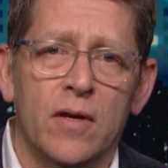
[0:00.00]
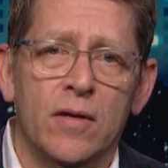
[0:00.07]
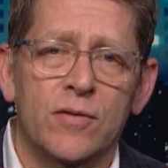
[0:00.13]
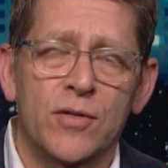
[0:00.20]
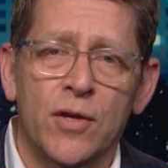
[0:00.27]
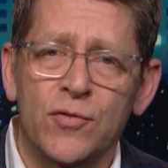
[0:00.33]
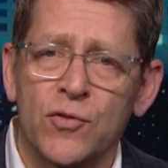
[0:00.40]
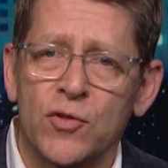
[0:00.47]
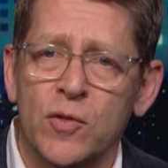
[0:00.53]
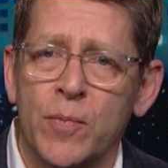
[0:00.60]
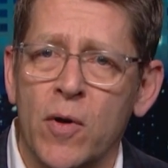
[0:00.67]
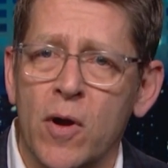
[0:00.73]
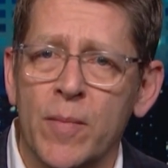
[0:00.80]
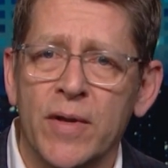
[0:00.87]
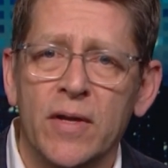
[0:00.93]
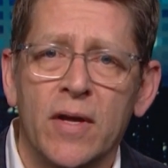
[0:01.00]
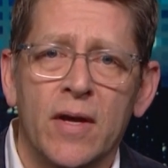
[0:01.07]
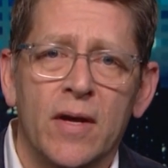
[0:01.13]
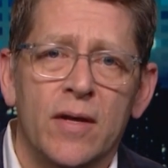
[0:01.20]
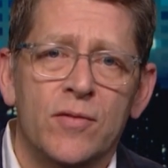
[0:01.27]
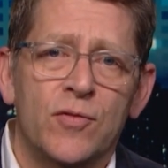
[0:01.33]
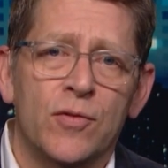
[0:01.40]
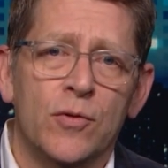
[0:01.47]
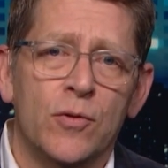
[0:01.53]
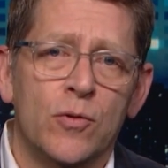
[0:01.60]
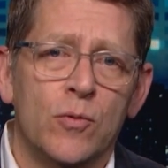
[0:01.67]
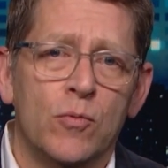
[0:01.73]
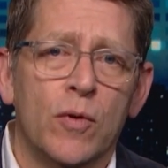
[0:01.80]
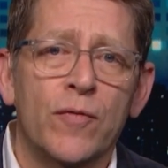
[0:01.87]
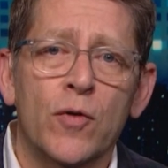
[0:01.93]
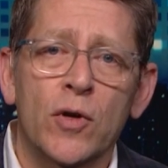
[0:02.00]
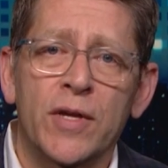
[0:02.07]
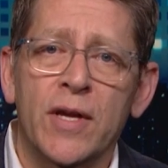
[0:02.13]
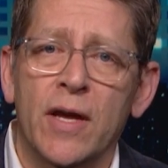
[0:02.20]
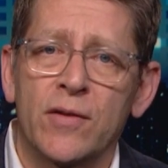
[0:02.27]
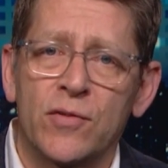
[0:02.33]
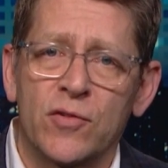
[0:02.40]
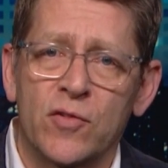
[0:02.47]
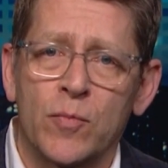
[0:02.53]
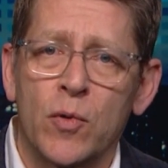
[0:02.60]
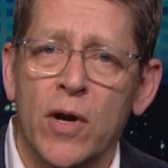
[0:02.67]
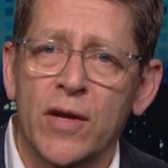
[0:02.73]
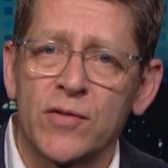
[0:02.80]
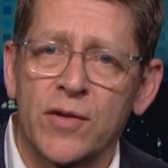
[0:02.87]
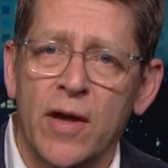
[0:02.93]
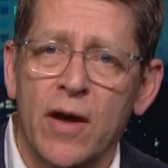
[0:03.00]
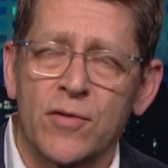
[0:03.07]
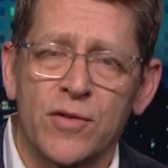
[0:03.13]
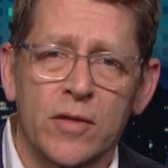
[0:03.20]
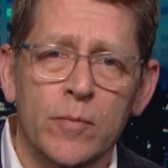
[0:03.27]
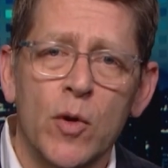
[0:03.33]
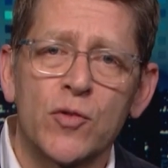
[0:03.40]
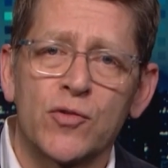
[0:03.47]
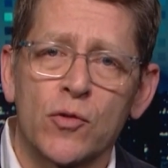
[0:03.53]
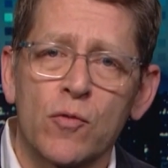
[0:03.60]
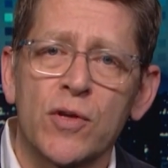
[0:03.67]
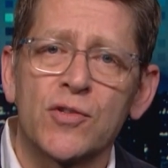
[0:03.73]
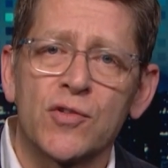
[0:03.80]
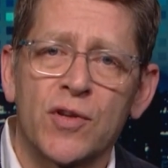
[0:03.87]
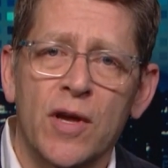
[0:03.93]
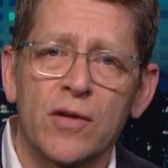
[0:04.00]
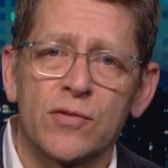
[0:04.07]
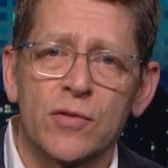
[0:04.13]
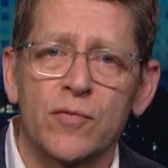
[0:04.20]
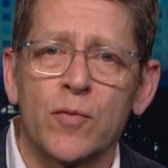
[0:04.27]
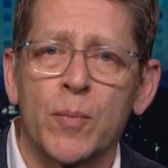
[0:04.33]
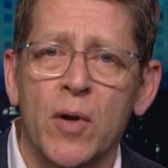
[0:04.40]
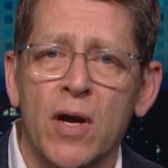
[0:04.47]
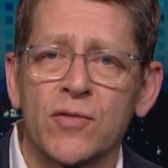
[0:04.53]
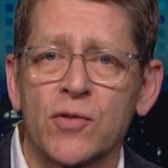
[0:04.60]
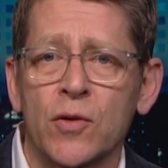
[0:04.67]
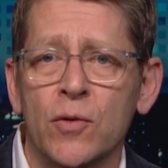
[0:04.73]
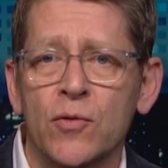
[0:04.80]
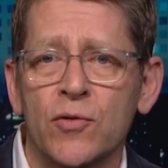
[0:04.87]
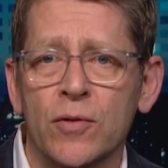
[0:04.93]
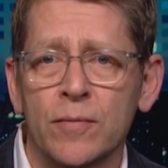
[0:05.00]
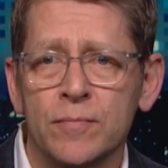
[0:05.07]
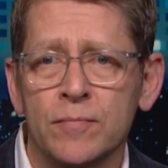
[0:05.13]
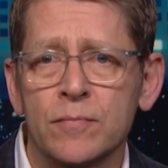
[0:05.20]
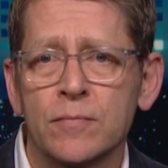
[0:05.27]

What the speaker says: Justice Department to refer cases of price gouging, the most egregious cases, for prosecution.